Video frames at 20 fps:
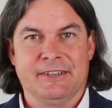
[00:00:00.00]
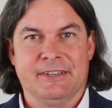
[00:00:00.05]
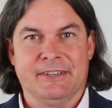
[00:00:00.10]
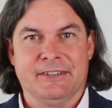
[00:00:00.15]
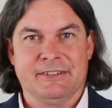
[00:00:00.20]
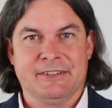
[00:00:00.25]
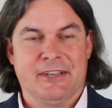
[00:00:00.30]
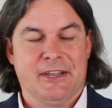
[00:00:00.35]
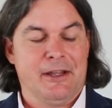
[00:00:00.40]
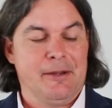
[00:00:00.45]

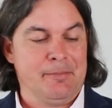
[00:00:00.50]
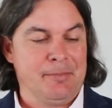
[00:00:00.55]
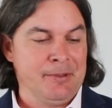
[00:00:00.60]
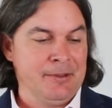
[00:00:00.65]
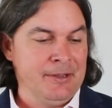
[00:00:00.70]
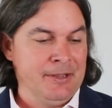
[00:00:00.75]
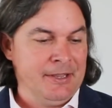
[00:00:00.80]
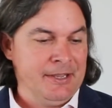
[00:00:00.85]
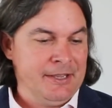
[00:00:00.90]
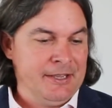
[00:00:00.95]
is up
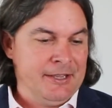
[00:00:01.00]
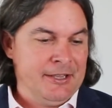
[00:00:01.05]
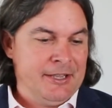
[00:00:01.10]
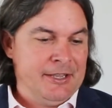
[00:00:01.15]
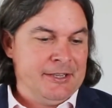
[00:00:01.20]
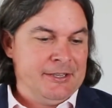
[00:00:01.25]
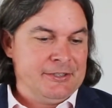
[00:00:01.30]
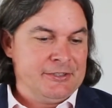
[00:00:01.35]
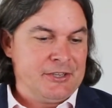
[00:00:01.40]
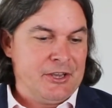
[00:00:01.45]

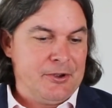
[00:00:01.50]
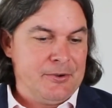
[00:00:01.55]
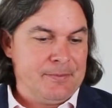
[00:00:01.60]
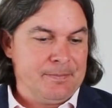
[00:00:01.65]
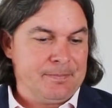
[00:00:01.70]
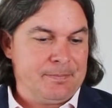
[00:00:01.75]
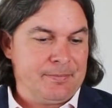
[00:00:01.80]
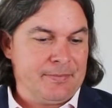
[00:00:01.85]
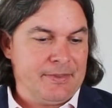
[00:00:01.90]
so